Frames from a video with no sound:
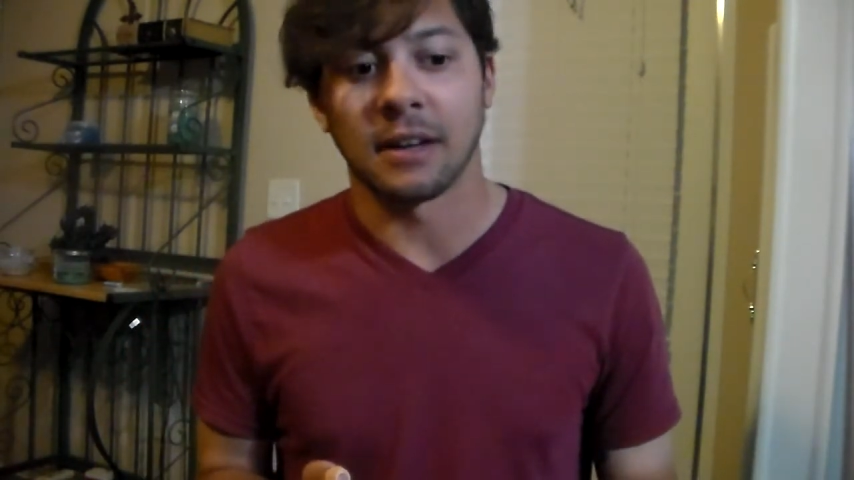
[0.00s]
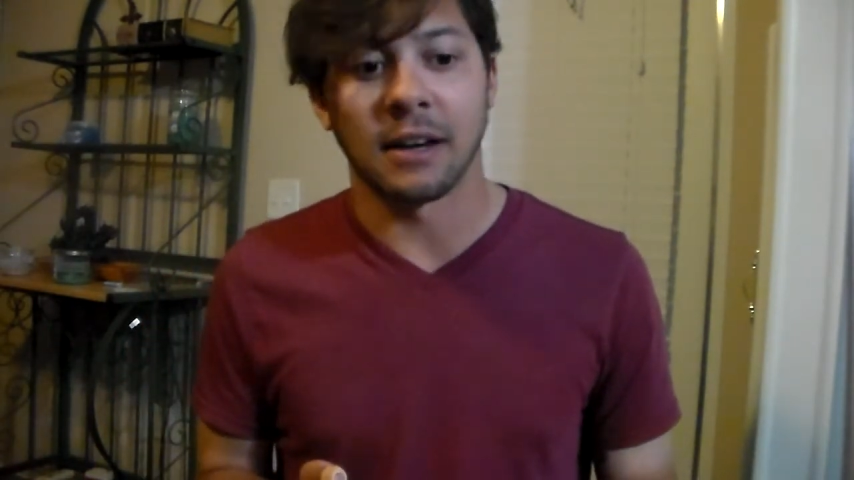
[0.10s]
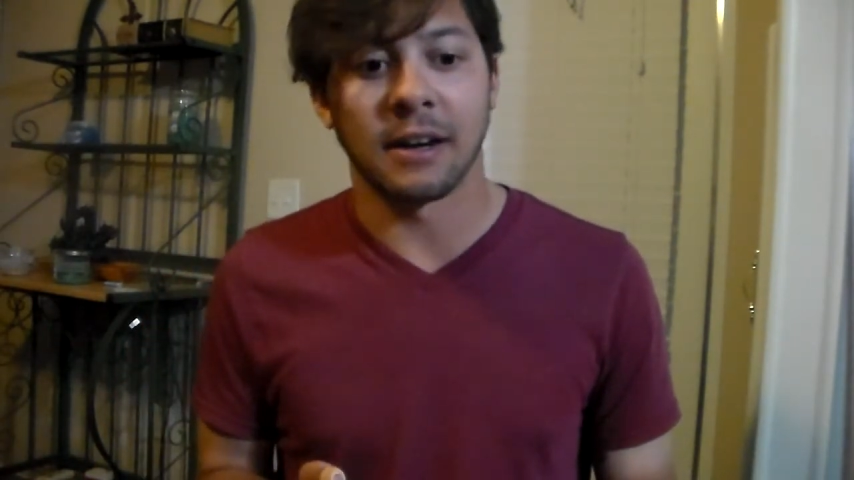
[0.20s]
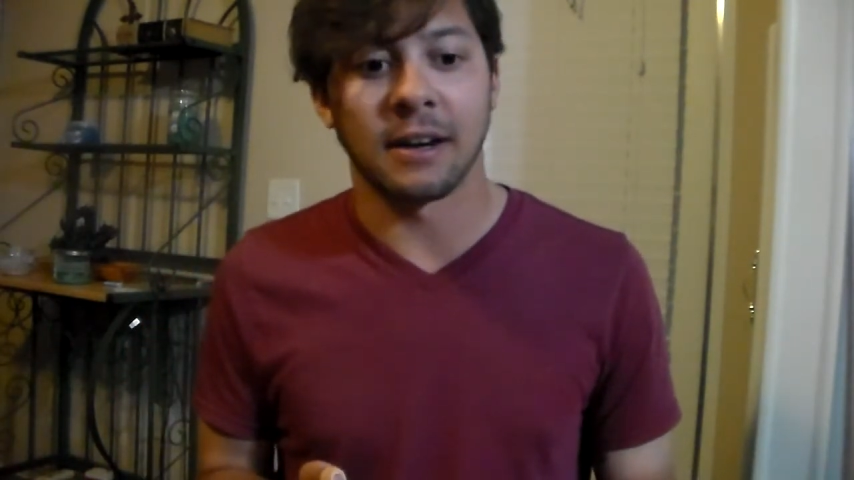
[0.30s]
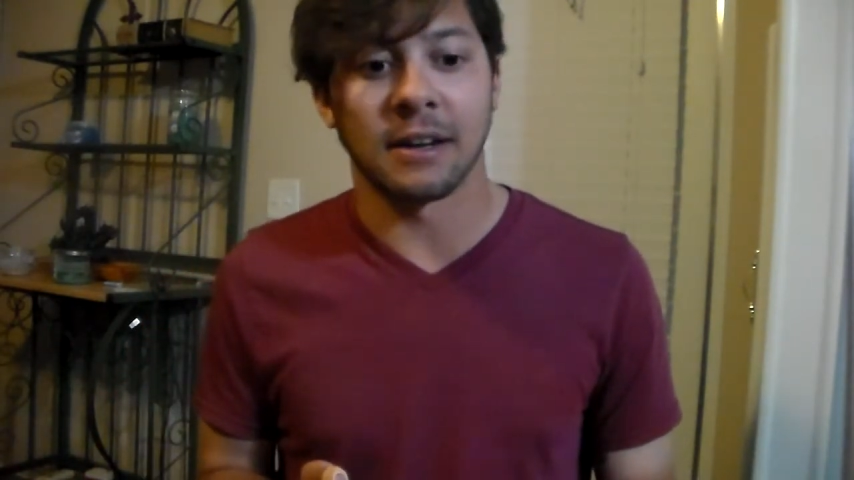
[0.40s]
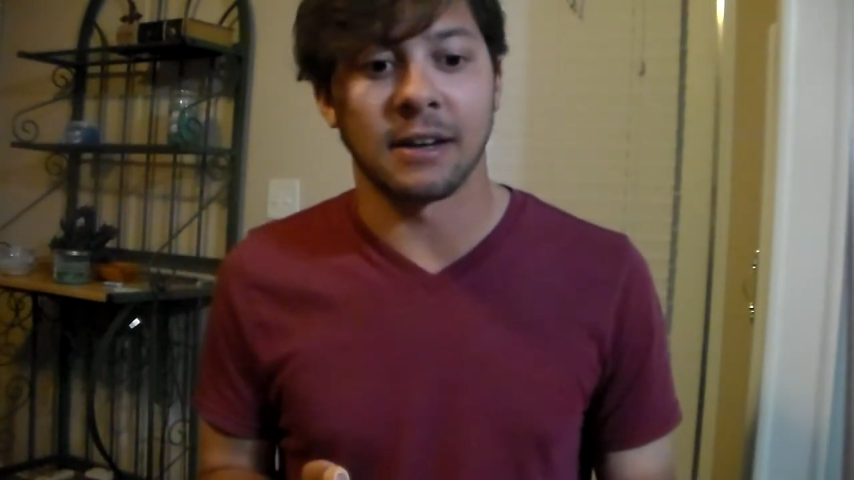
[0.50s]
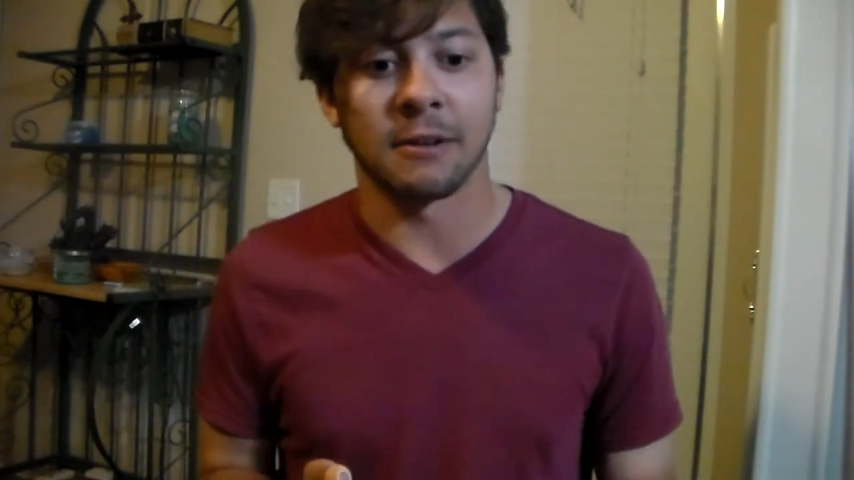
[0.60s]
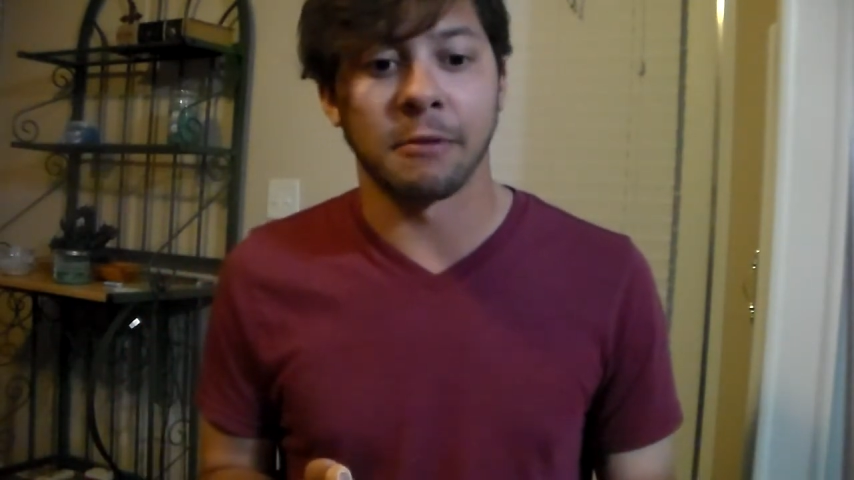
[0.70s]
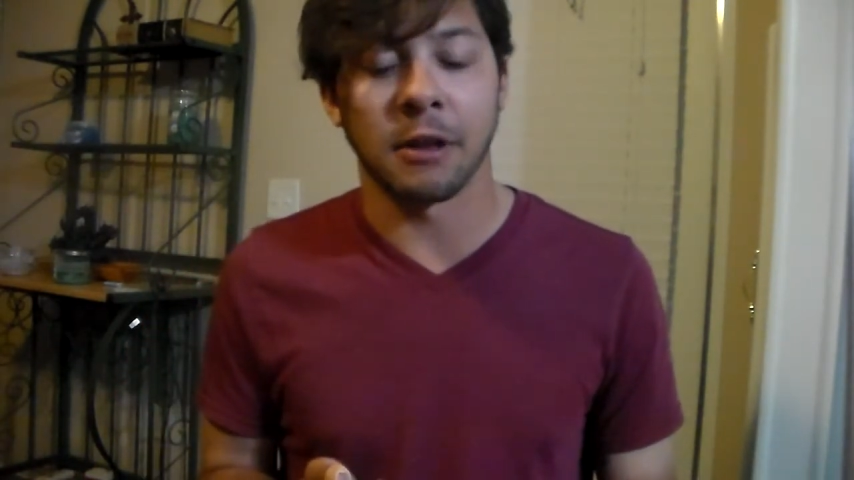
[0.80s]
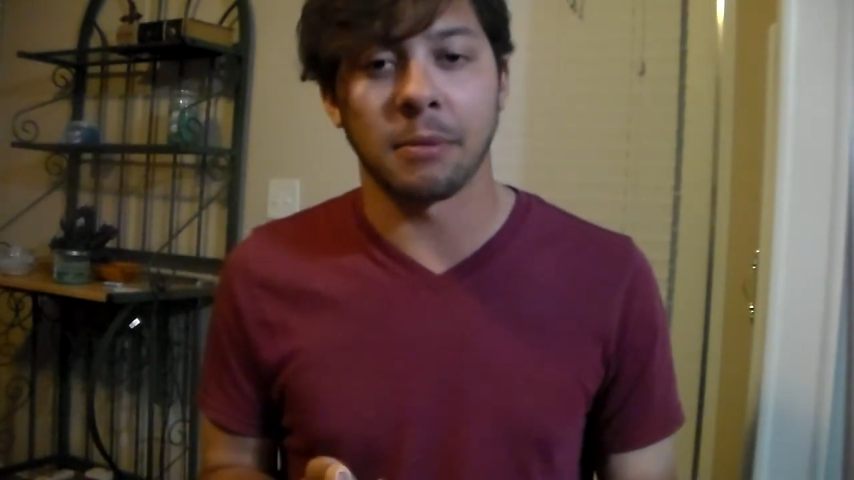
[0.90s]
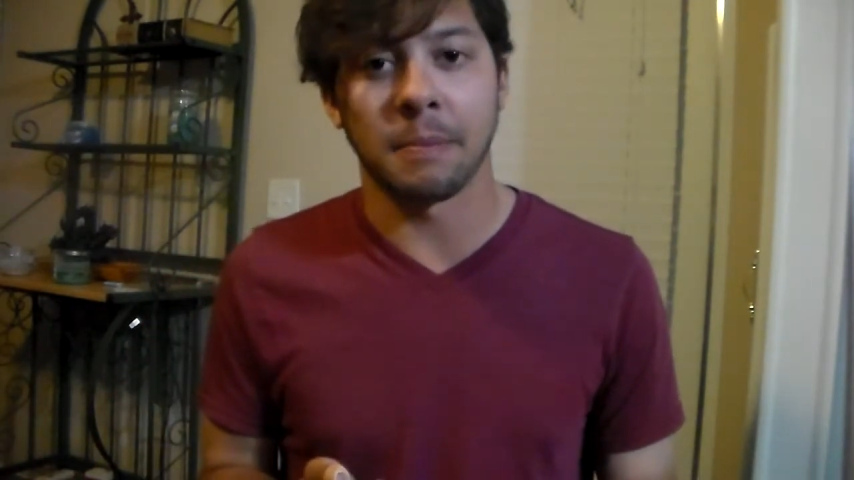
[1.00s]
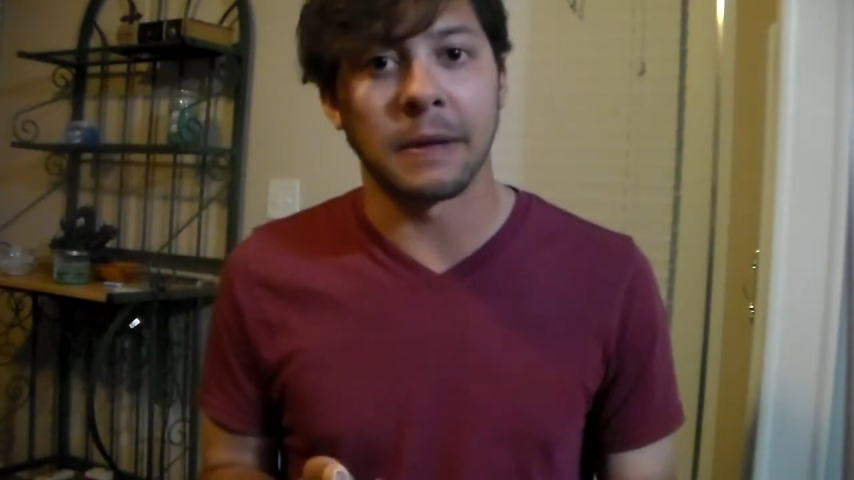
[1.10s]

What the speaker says: whether it be